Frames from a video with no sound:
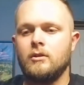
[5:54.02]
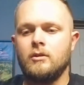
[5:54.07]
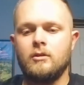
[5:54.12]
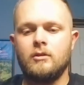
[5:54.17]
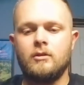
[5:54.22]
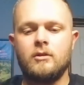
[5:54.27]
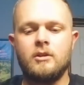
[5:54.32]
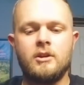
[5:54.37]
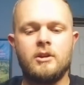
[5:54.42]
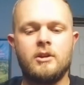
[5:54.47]

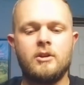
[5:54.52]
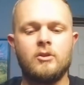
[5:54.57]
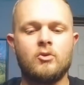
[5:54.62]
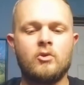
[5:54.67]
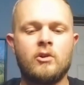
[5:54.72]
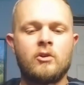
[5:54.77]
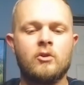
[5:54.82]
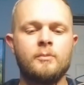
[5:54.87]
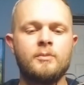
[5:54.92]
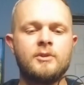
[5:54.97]
The
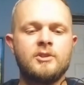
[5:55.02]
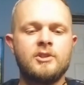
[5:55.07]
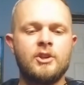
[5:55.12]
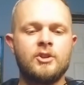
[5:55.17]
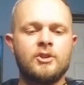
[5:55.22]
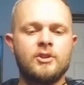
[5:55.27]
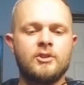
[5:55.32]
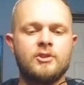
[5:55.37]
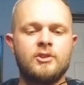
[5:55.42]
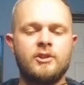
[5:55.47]
throttle
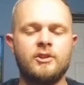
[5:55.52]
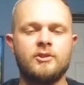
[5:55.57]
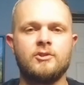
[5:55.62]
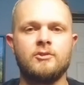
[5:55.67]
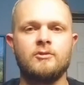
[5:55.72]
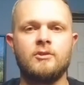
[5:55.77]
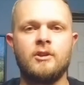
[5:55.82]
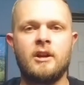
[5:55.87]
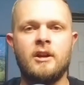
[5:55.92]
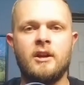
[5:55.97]
position
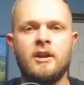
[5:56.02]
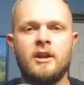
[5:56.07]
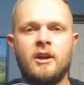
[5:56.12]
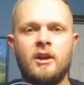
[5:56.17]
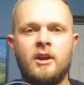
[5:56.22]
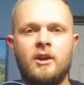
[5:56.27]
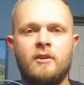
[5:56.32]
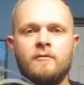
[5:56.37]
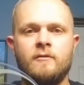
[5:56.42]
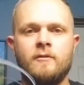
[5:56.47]
sensor that I
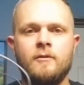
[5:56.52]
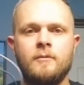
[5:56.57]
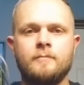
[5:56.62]
have